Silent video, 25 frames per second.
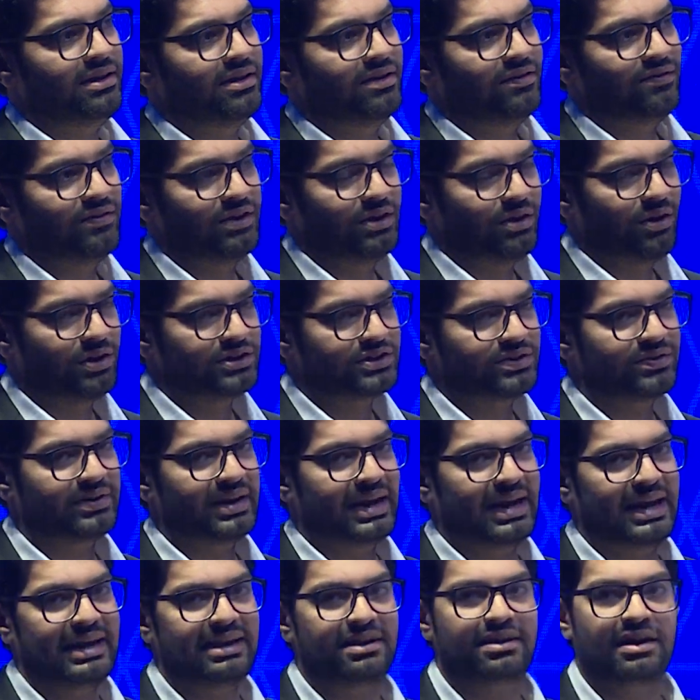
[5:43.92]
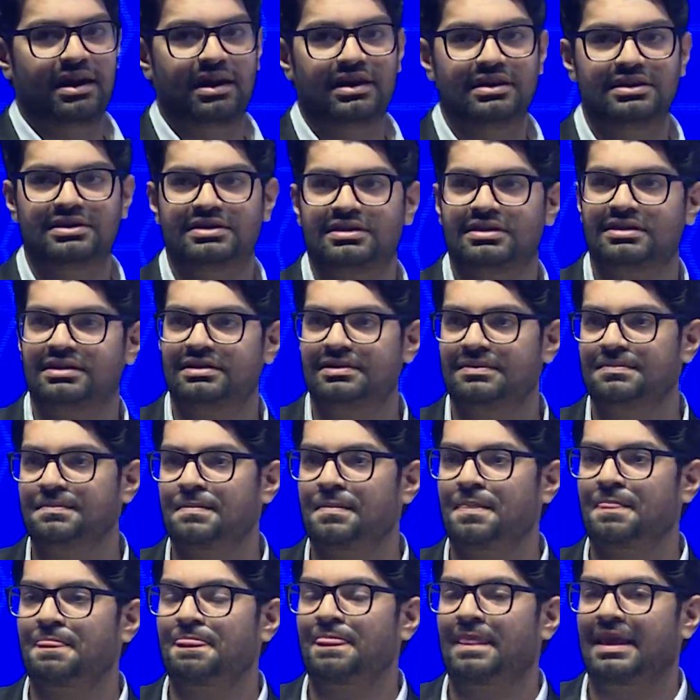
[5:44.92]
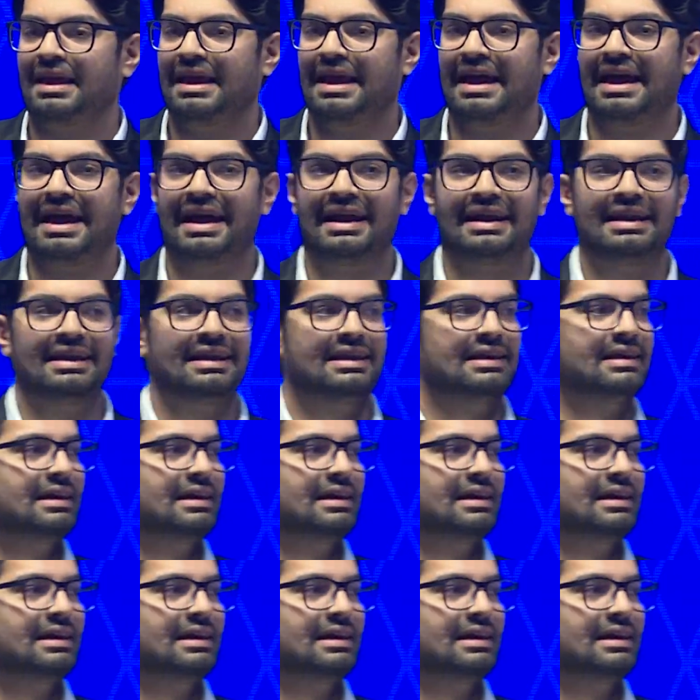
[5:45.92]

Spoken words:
We launched with 8 cars, and